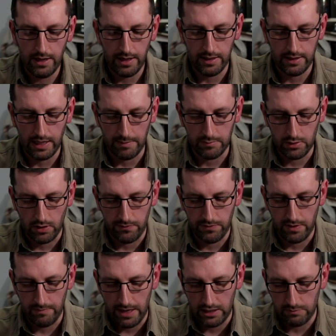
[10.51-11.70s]
in terms of
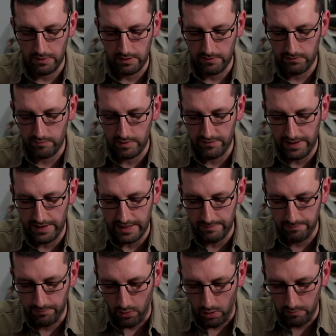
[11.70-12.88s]
the measurement from the very
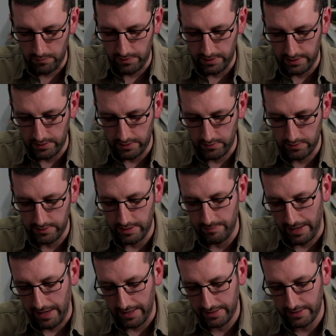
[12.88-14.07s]
bottom of the heel in the
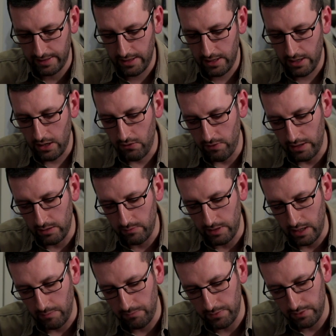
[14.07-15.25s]
back right the
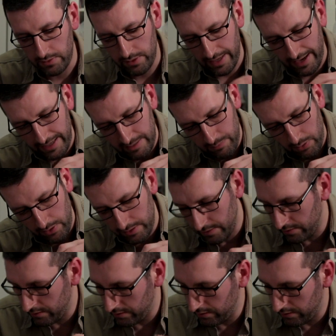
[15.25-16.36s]
way up to the highest point.